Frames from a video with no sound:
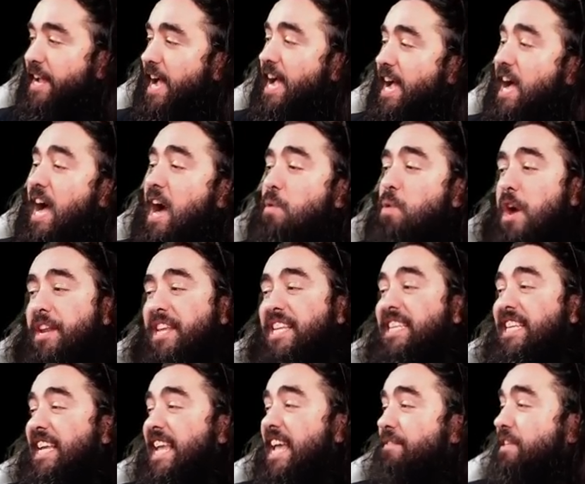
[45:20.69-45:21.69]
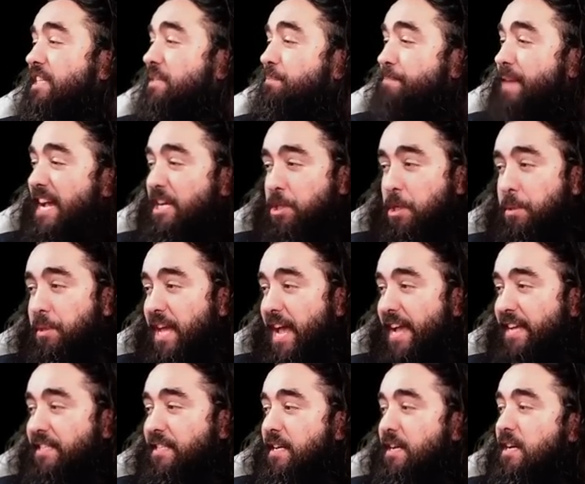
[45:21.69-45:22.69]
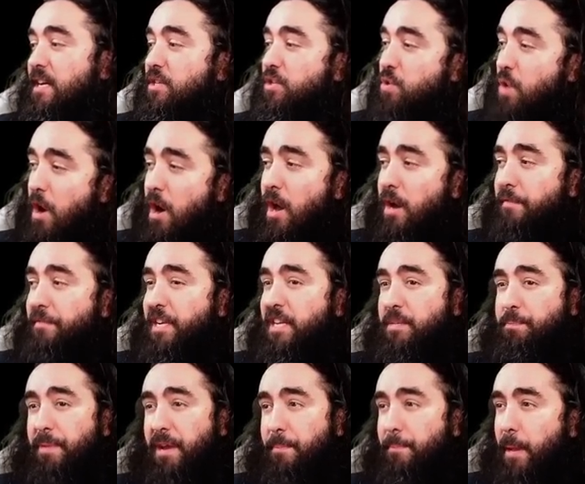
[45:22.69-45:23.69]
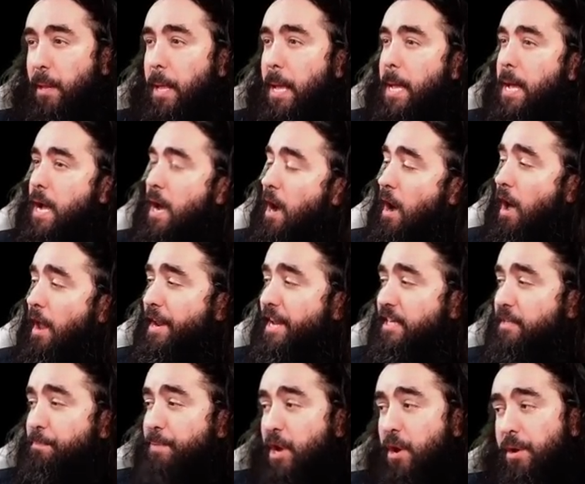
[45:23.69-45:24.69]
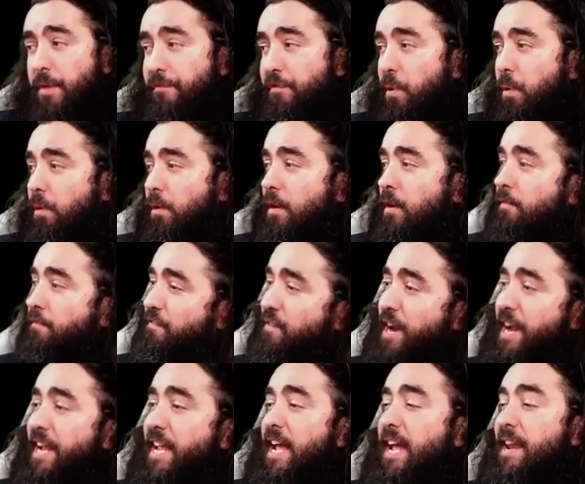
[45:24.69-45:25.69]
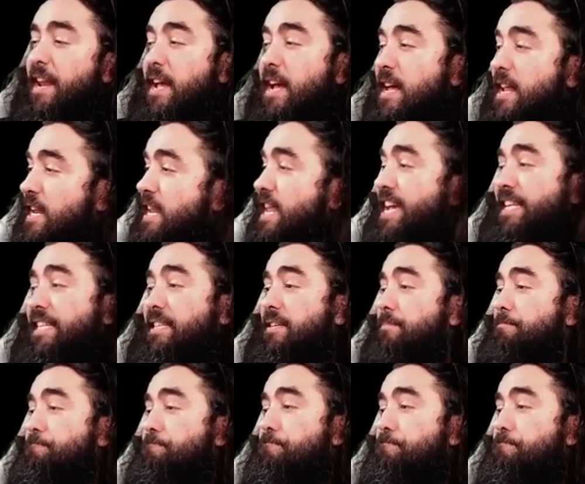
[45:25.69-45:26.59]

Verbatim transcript: I, I want us to give a special thanks to all of these people on this beautiful freaking list.